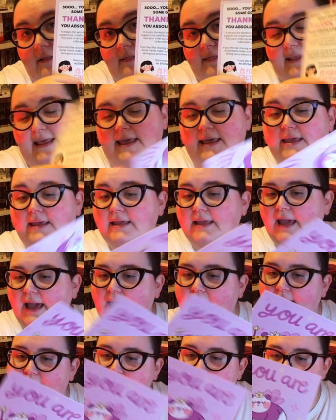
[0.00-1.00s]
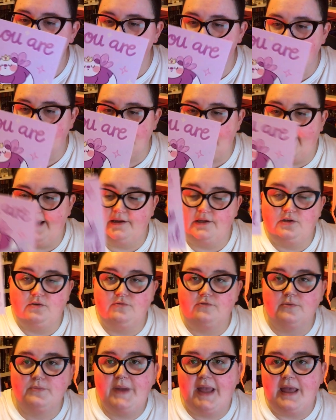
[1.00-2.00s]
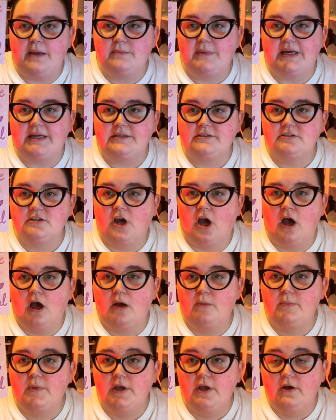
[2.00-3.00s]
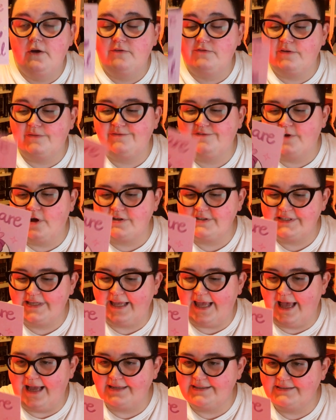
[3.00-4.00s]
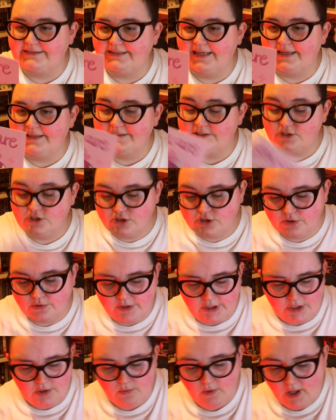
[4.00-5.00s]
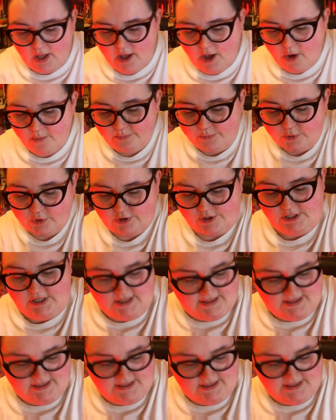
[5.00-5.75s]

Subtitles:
thing, and it's just a thank you from Emma and Tom from Fox and Cactus, and it's just so cute. But